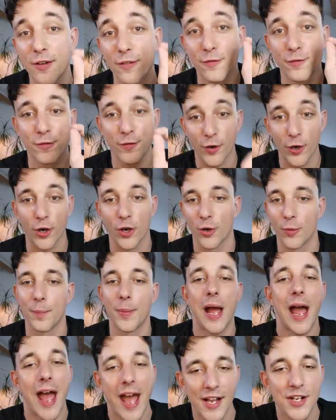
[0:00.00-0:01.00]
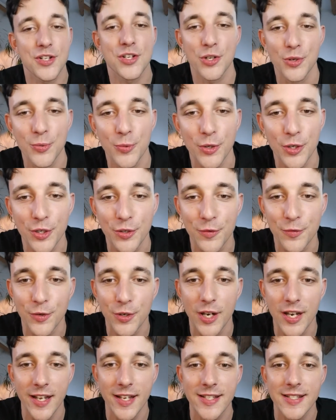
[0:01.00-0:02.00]
verb, action word
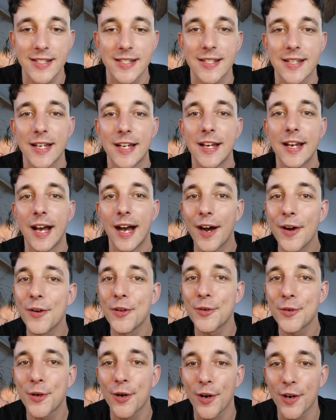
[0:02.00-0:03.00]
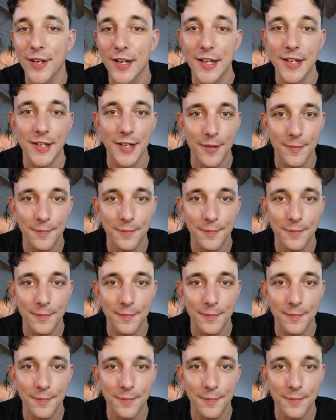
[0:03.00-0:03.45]
for this. How do you call it?